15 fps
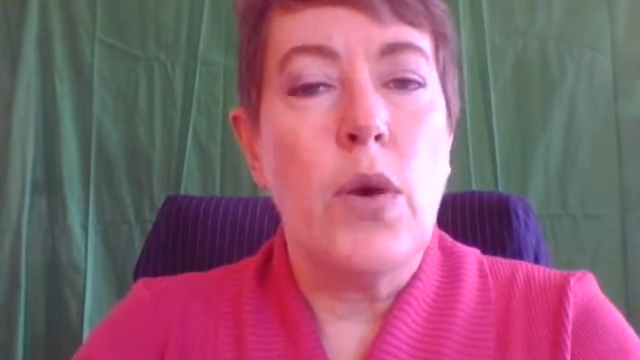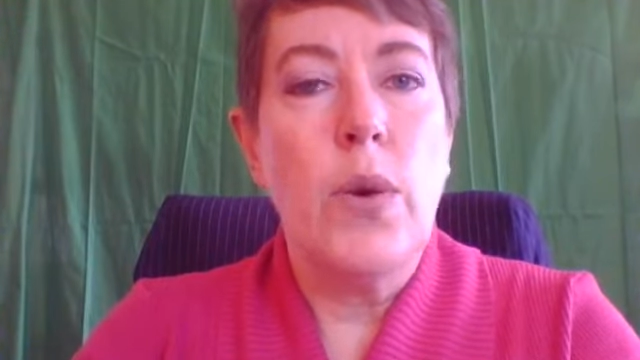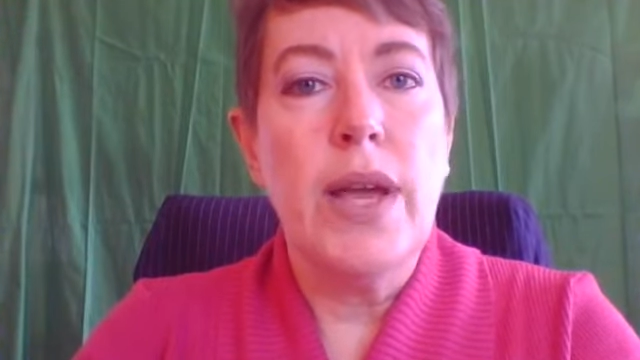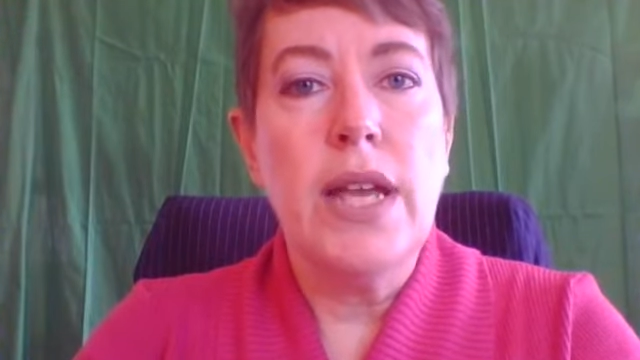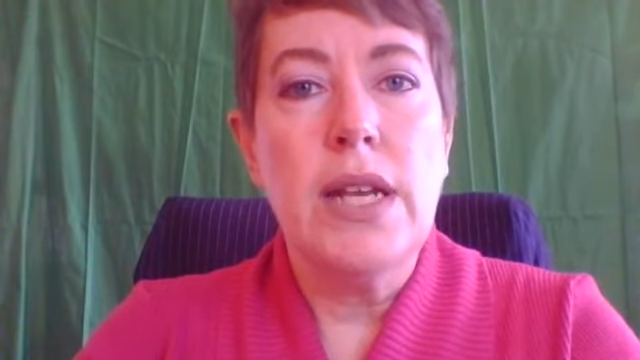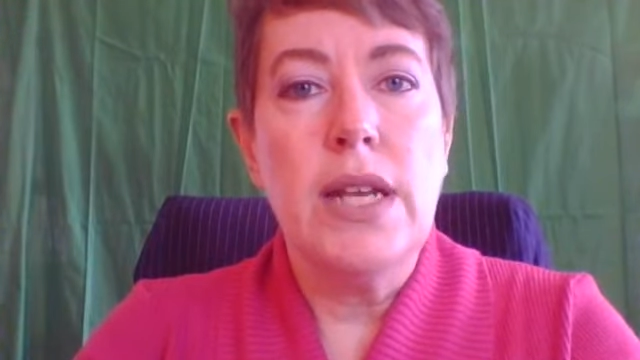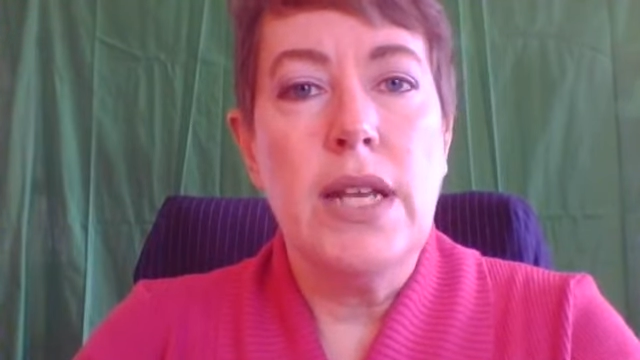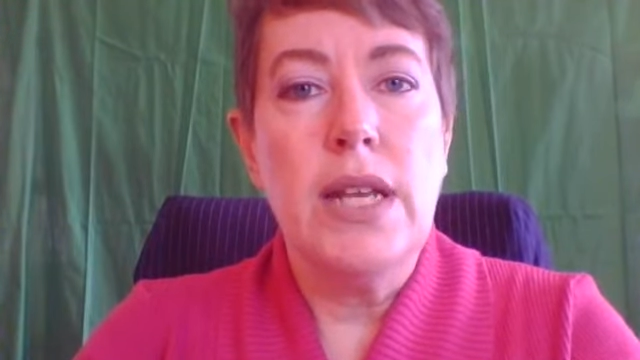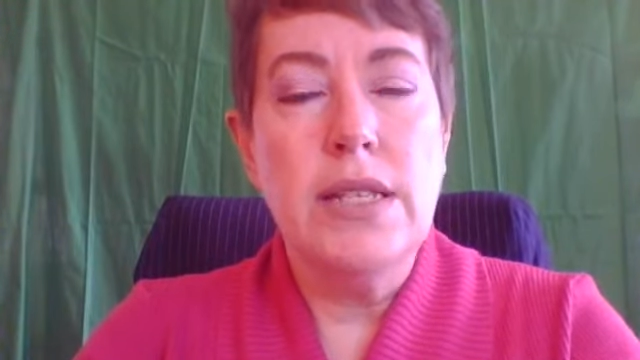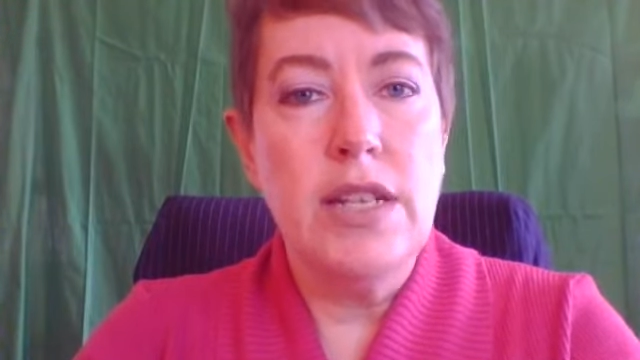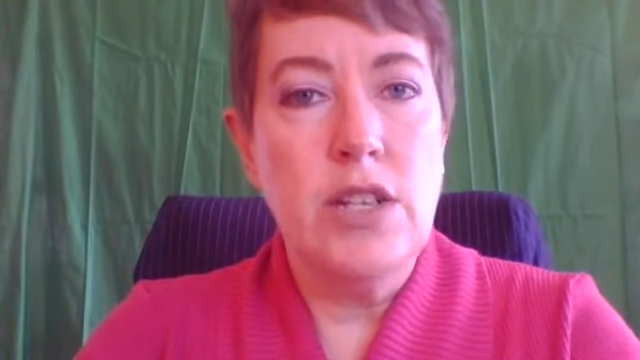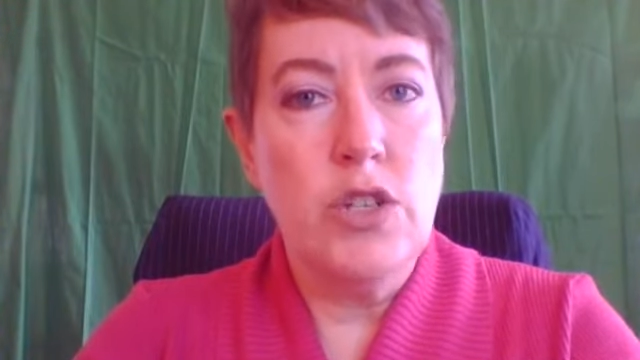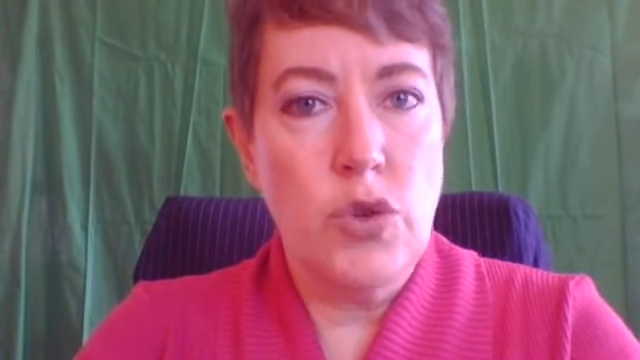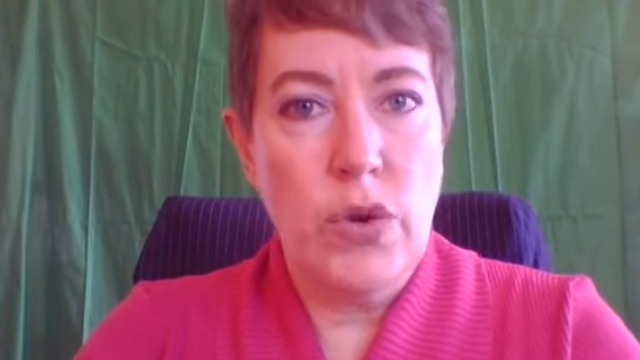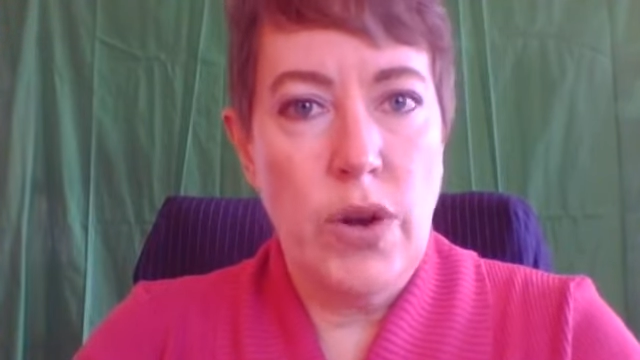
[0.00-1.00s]
quick and
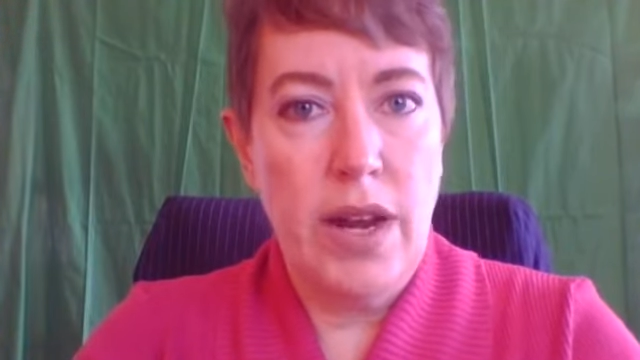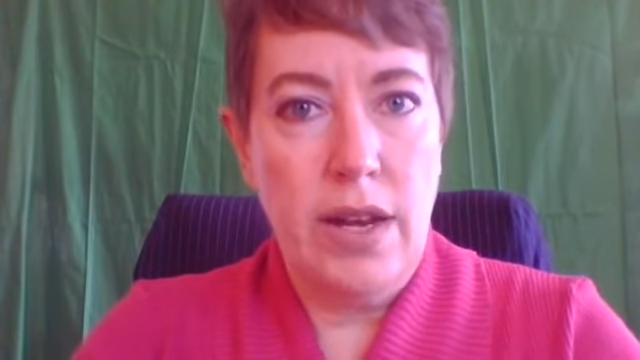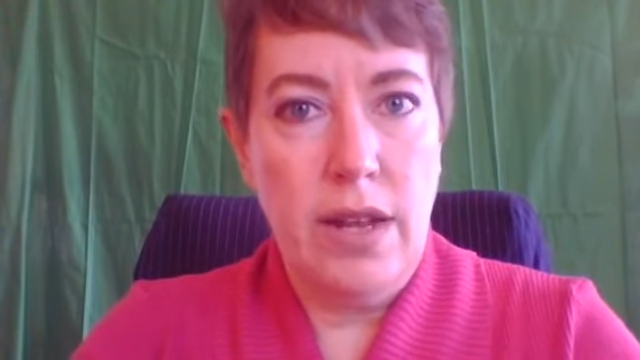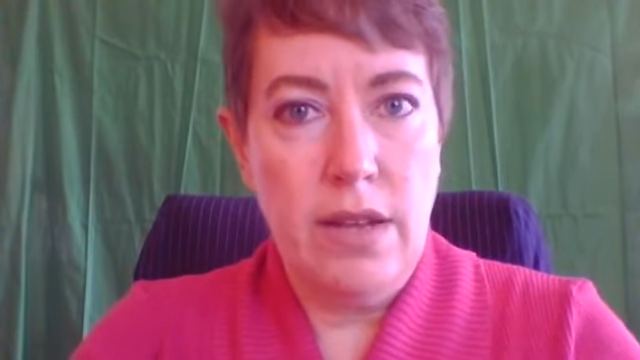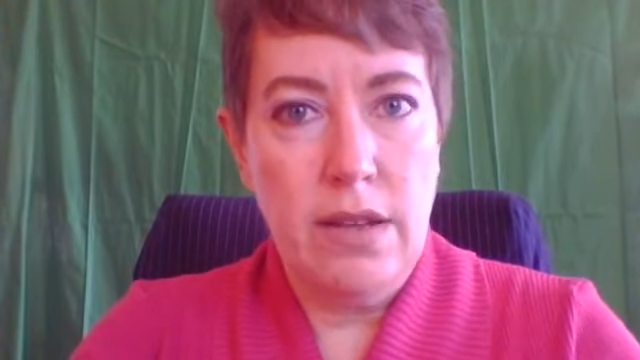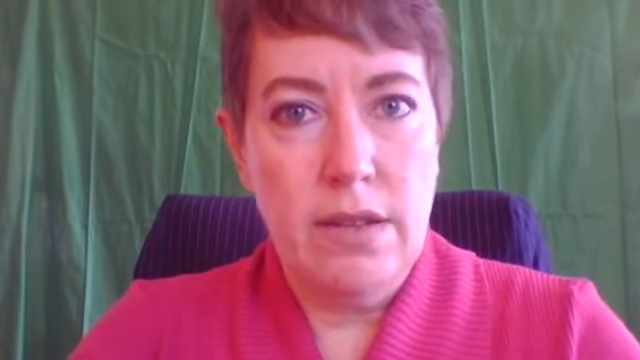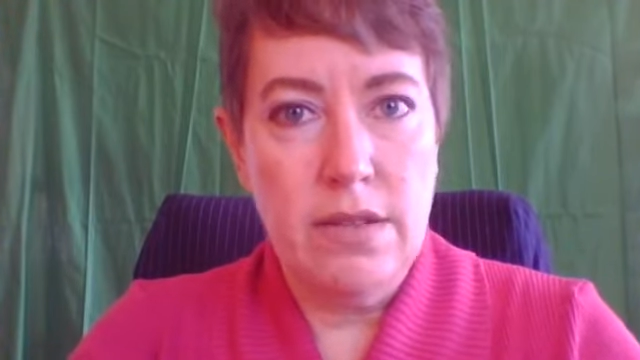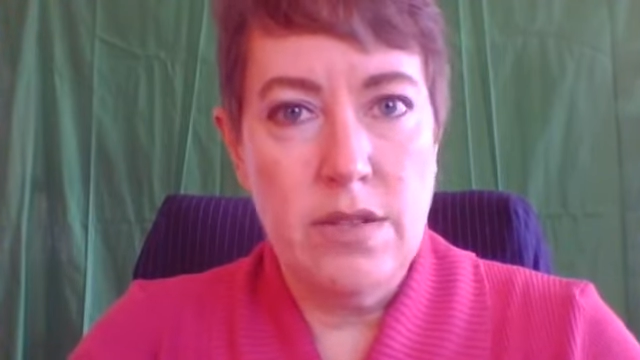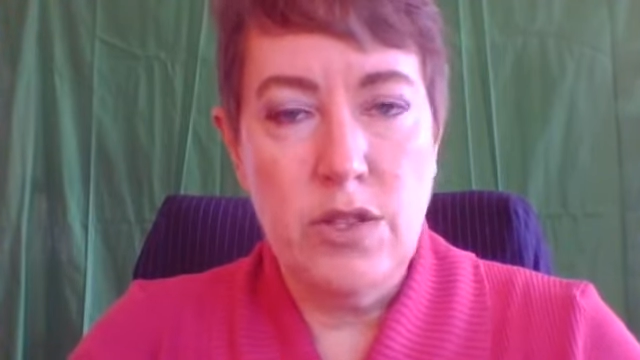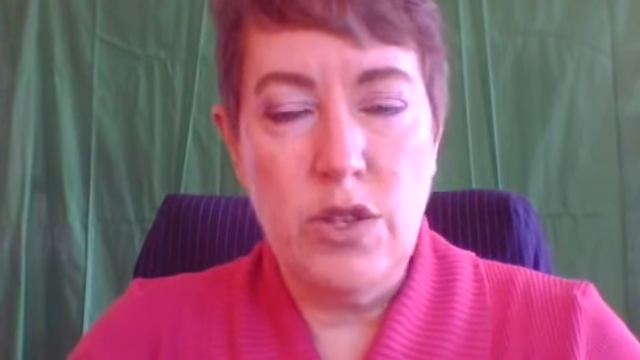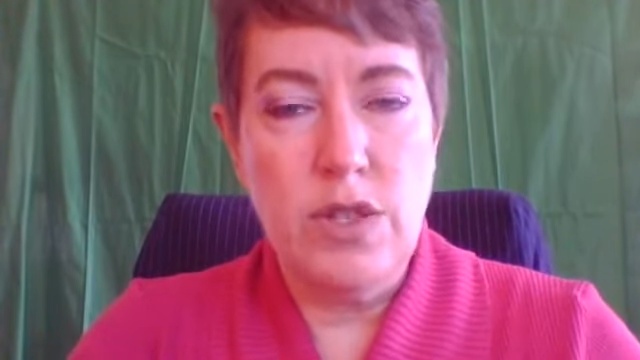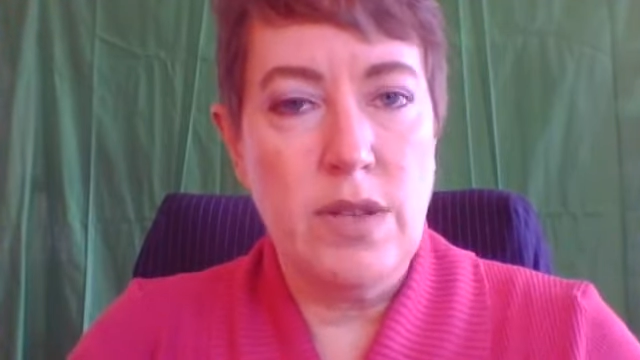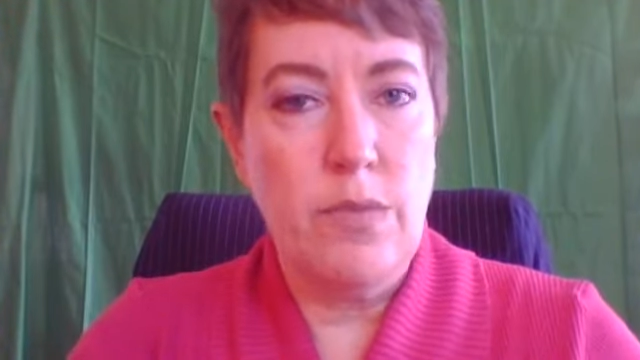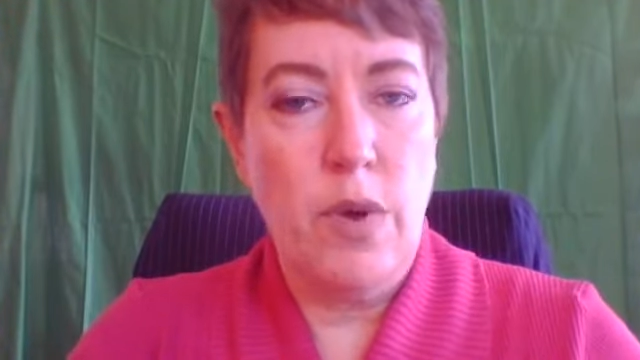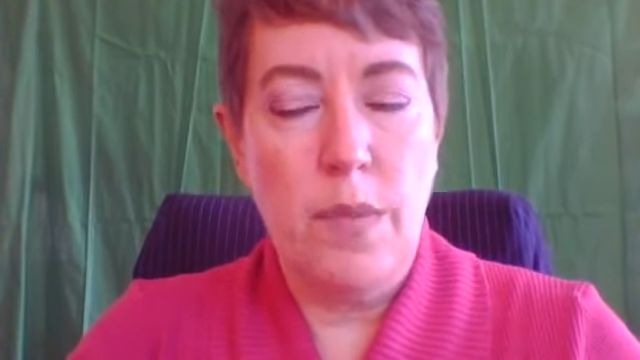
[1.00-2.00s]
easy training
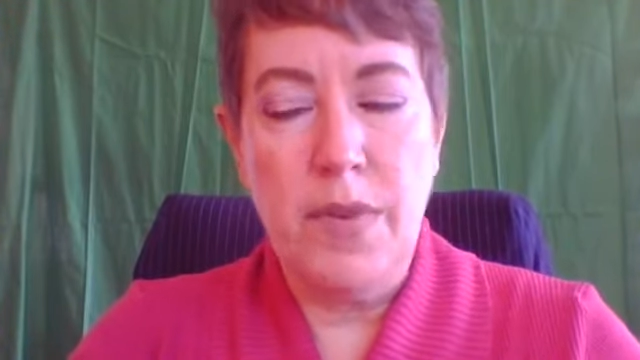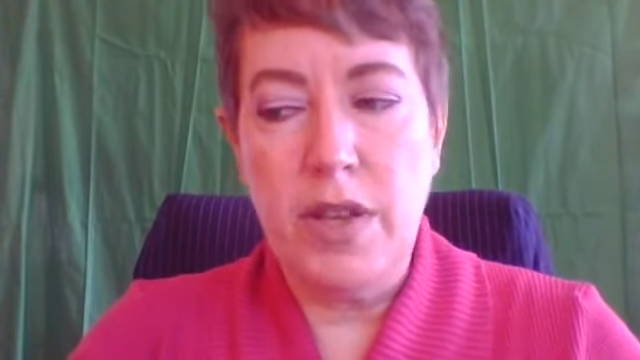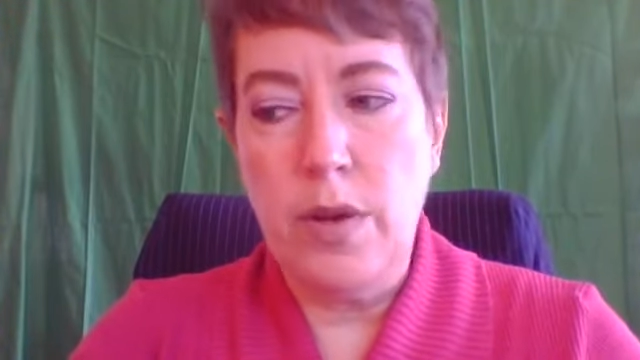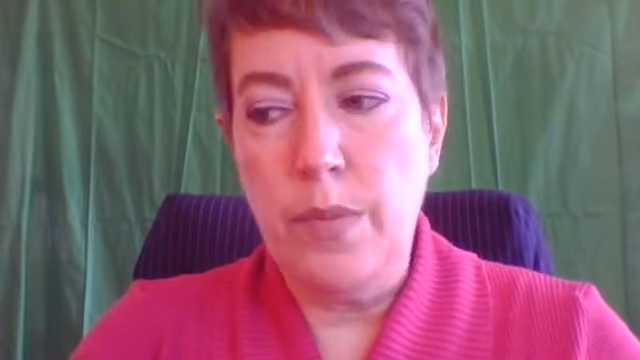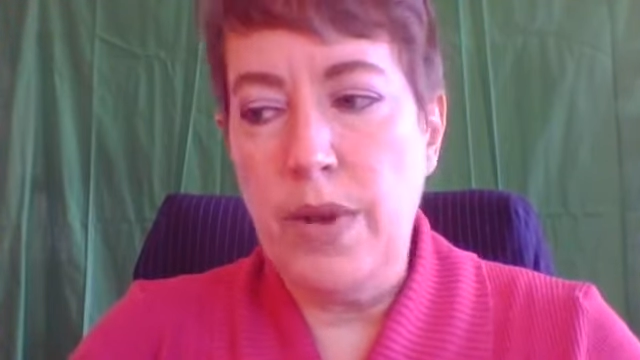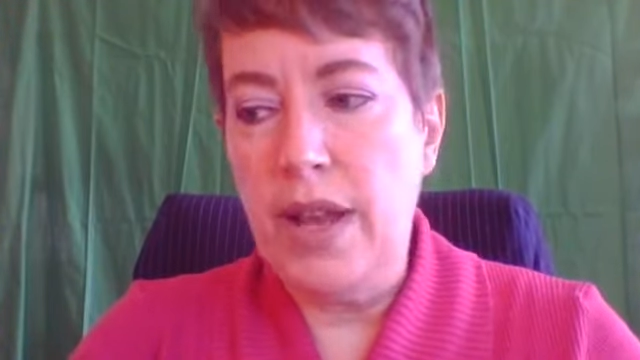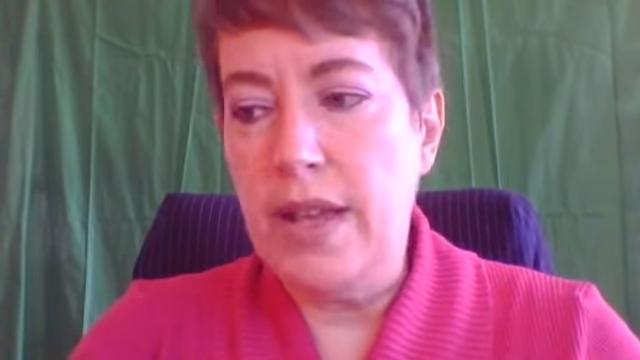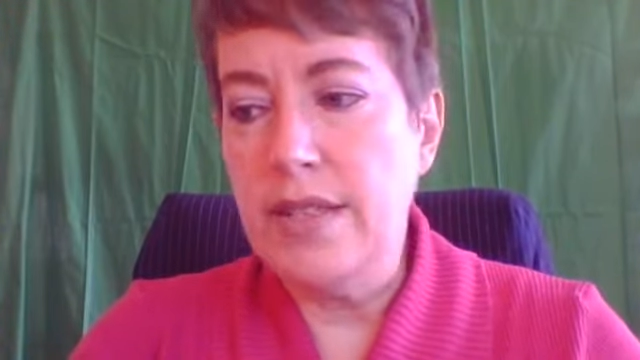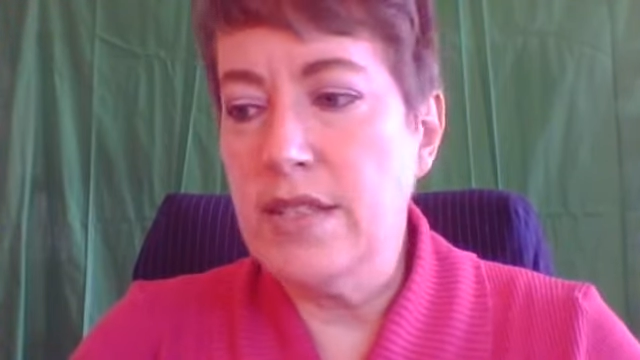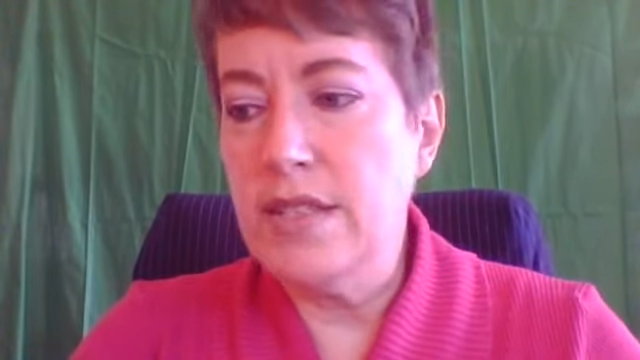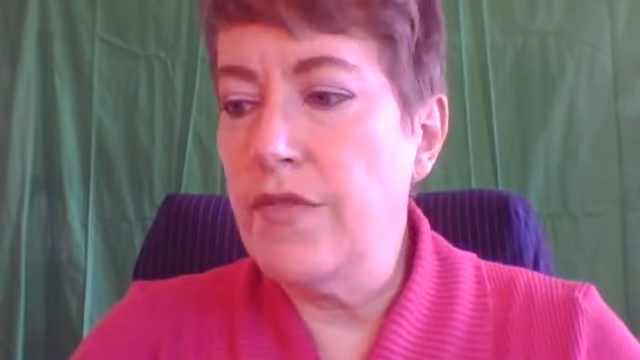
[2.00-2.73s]
to some PoPi compliance.